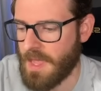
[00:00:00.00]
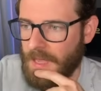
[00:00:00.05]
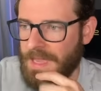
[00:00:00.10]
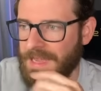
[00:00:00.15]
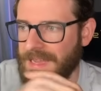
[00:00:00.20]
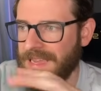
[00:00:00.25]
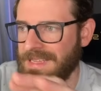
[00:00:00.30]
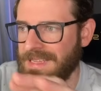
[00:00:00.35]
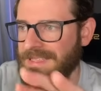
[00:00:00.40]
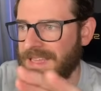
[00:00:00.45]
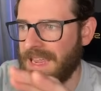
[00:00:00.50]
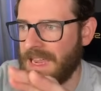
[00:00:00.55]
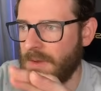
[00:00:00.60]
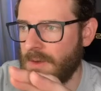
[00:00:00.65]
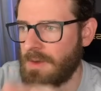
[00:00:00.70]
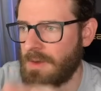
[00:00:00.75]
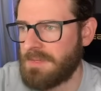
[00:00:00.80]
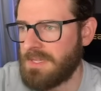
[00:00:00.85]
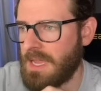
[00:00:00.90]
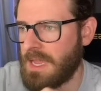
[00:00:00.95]
Again, take
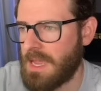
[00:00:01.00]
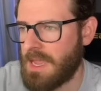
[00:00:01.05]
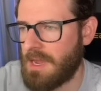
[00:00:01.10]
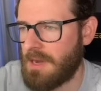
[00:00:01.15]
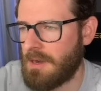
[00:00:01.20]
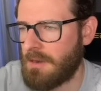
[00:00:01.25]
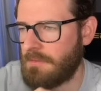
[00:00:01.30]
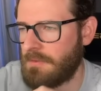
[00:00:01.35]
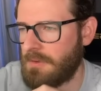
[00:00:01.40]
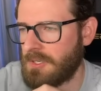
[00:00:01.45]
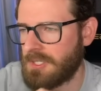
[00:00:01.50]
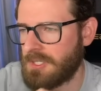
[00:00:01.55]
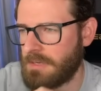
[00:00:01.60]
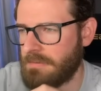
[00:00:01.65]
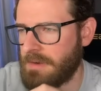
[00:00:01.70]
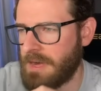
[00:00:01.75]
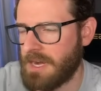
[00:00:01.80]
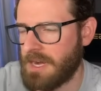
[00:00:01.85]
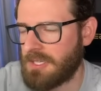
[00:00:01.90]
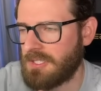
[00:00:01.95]
what I'm saying here for
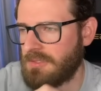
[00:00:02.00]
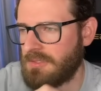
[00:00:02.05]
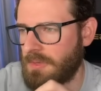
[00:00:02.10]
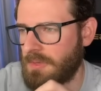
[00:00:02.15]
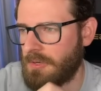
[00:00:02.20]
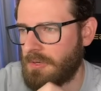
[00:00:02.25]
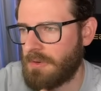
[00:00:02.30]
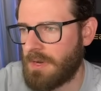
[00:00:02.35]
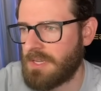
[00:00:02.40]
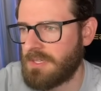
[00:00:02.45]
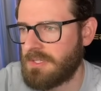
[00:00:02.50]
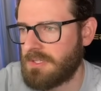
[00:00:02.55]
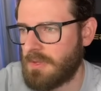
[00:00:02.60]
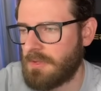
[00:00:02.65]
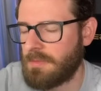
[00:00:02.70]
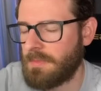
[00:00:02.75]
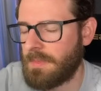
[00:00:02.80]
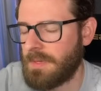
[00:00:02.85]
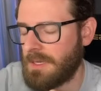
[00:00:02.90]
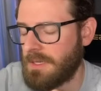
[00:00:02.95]
server actions with a grain of
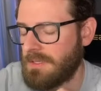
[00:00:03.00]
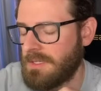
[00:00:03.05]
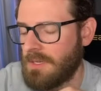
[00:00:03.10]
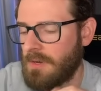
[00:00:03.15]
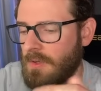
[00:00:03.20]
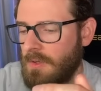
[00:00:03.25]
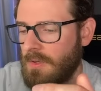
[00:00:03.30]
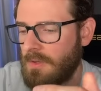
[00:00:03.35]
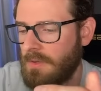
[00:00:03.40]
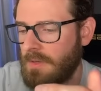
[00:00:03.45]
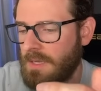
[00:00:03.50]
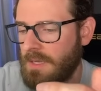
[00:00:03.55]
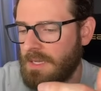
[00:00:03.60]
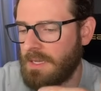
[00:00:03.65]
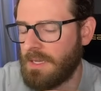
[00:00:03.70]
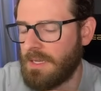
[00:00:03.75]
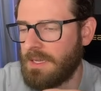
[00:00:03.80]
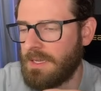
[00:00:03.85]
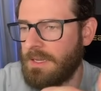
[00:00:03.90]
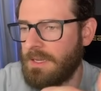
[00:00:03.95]
salt because
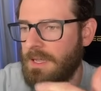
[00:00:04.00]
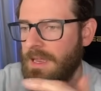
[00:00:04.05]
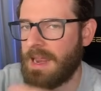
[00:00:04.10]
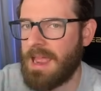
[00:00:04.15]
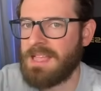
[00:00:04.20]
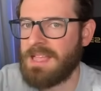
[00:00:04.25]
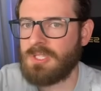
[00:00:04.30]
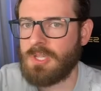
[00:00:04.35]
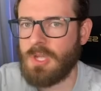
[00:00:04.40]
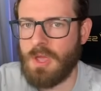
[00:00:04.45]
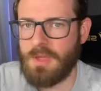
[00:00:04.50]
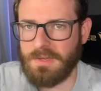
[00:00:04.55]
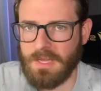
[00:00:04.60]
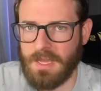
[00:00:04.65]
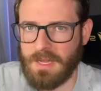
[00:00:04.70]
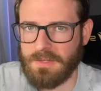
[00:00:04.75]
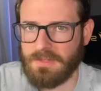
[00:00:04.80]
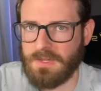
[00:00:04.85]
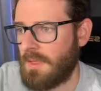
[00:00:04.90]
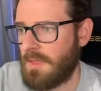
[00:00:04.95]
it has
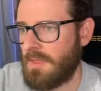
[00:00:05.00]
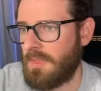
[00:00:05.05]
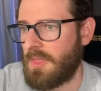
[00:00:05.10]
context.